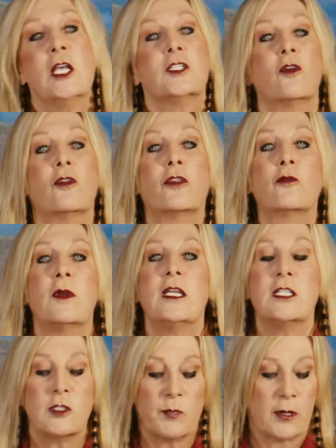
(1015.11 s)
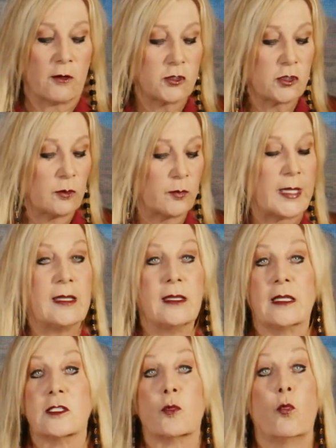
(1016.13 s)
So 3 spiritual
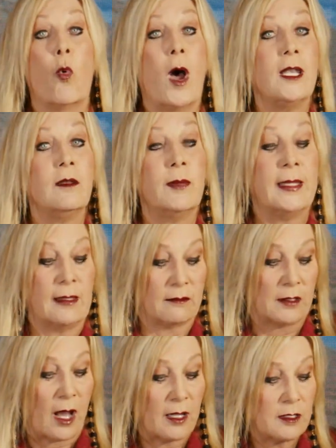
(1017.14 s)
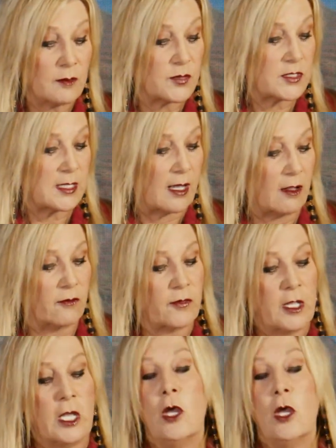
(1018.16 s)
beings, one being God himself,